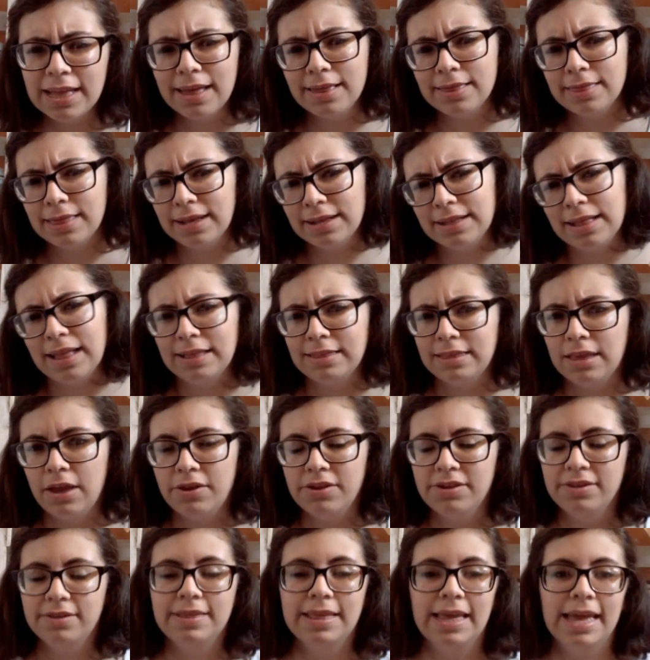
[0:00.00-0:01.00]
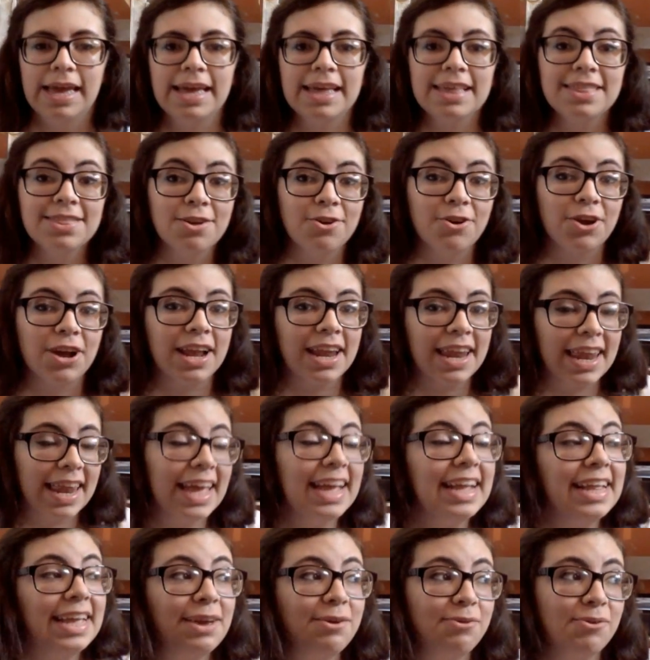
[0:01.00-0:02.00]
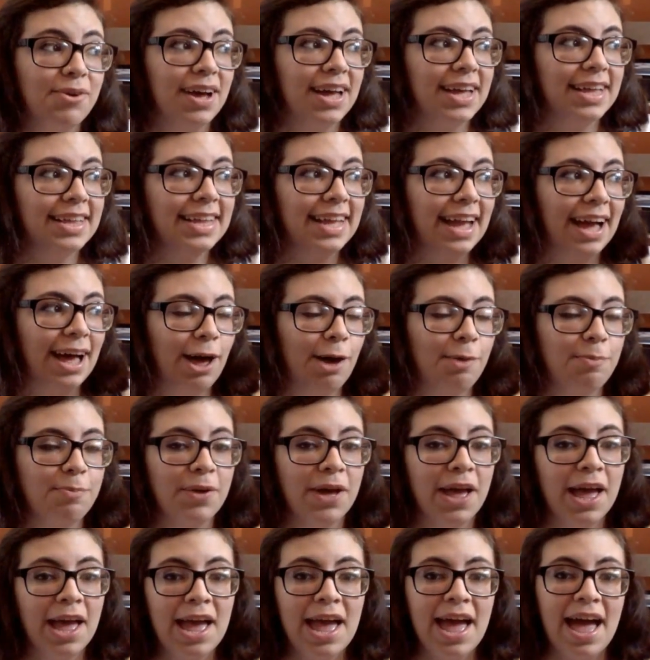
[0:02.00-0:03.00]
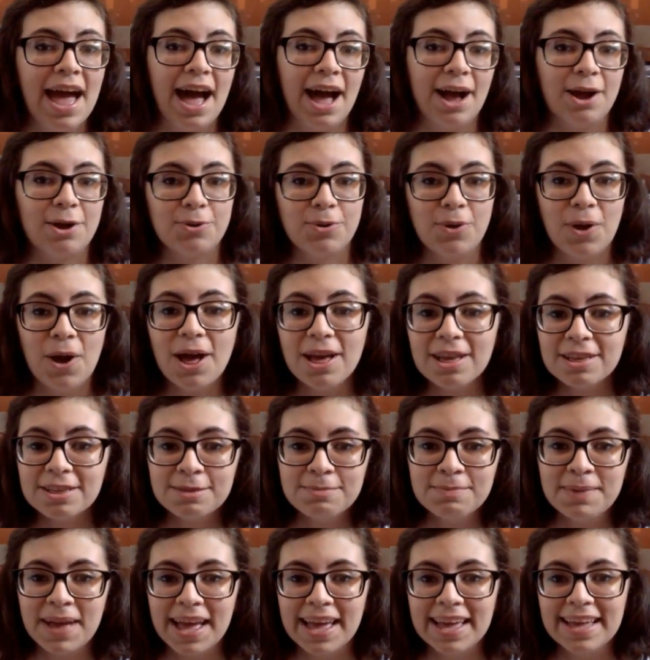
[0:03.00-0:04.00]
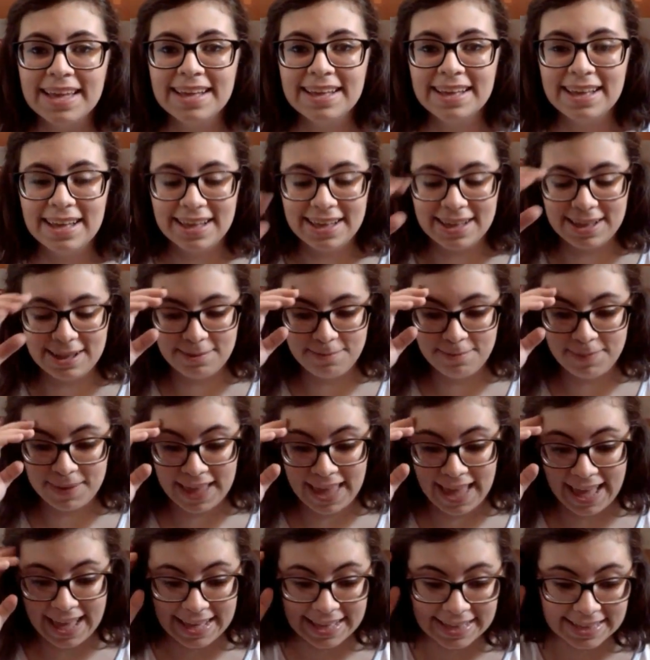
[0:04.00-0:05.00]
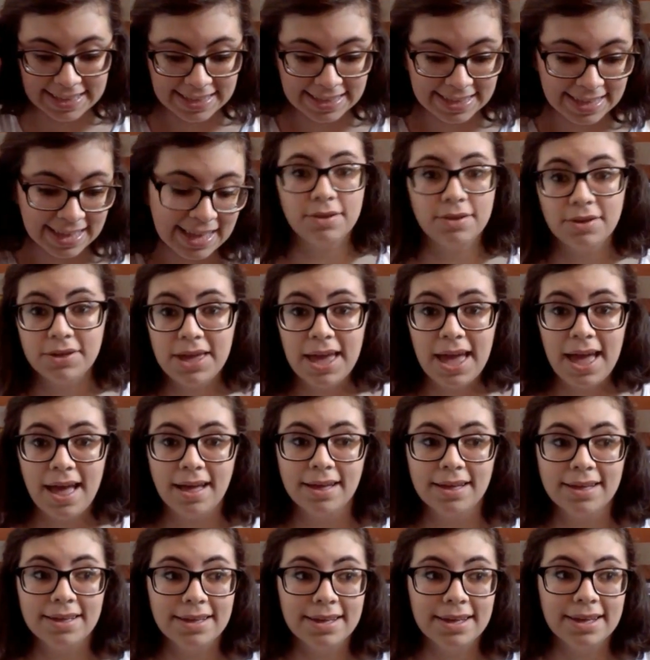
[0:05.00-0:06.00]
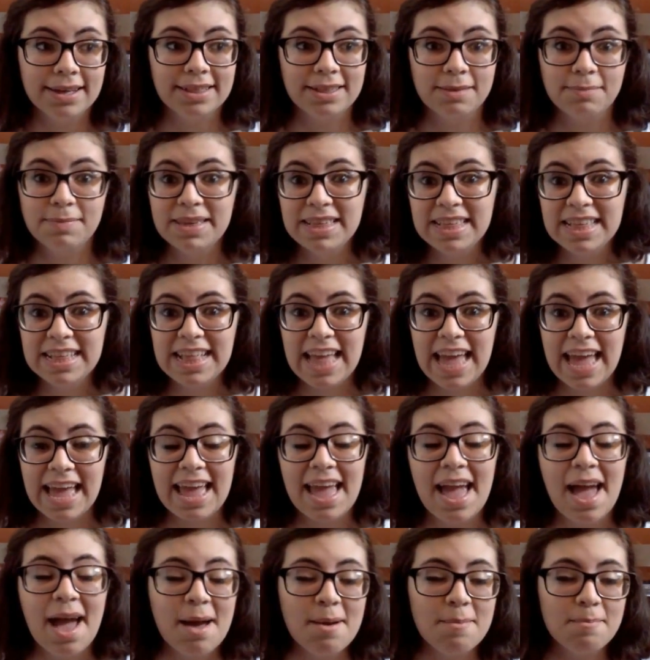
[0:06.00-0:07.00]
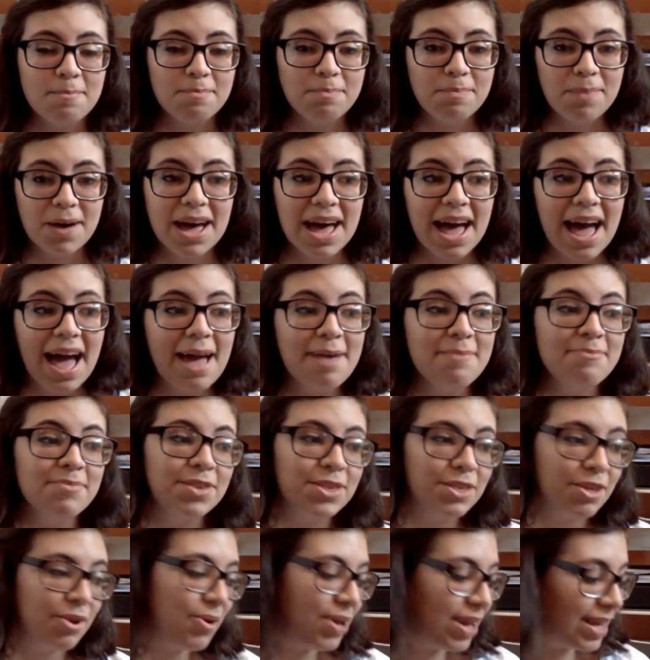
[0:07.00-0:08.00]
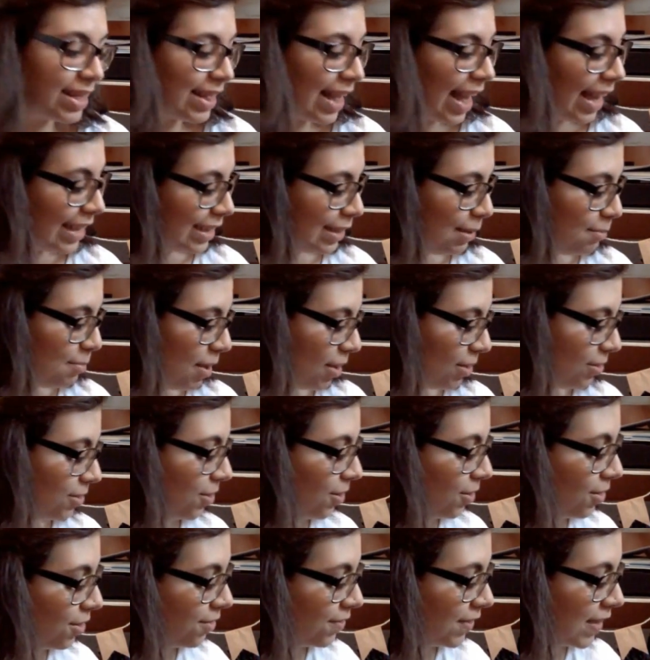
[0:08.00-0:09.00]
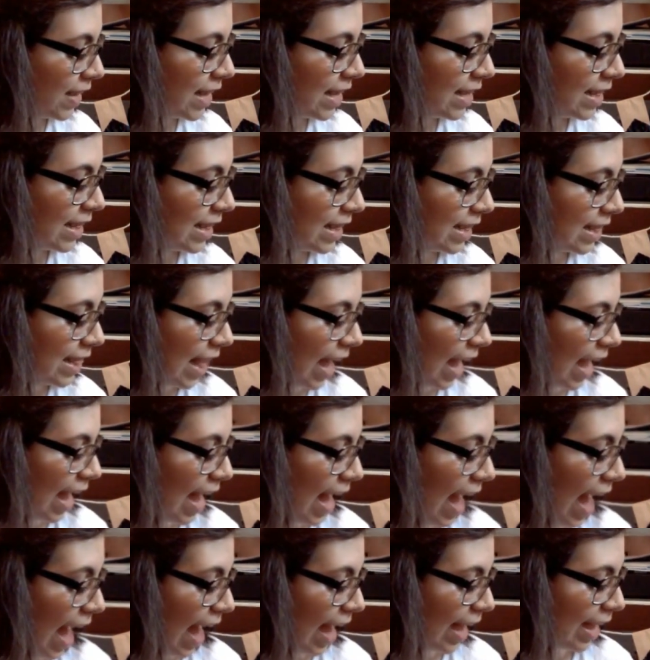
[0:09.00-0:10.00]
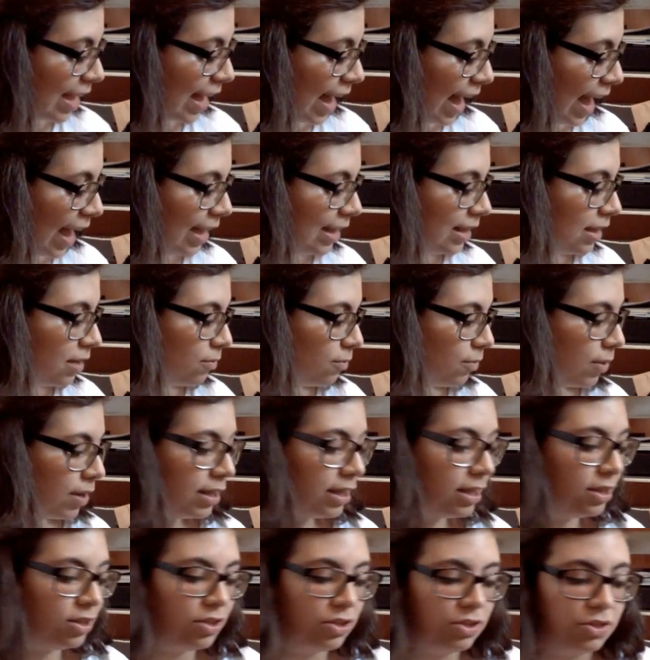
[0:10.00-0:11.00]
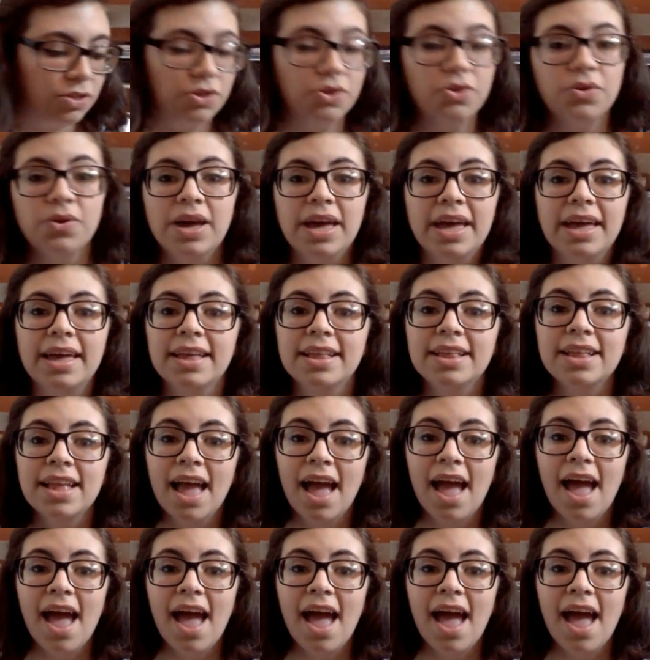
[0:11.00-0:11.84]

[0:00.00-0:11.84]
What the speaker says: I think that's how you say it. They're cleaning one up across my place. So yeah, it's a busy day. But I'm so excited about all of this that I kind of wanted to do it.